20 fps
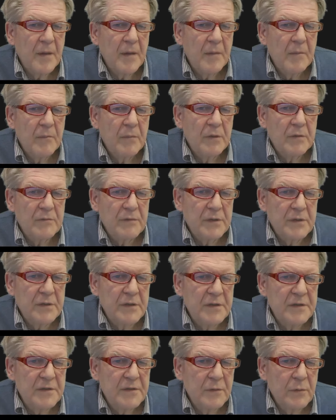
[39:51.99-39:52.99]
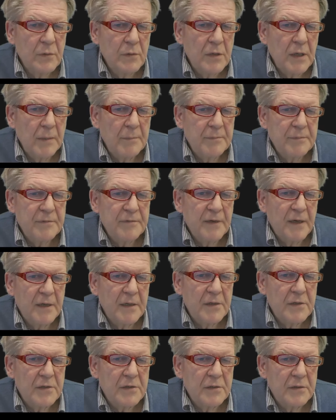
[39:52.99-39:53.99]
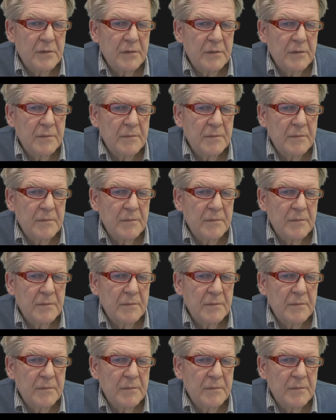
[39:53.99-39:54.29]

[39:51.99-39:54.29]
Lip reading: but with this lookup function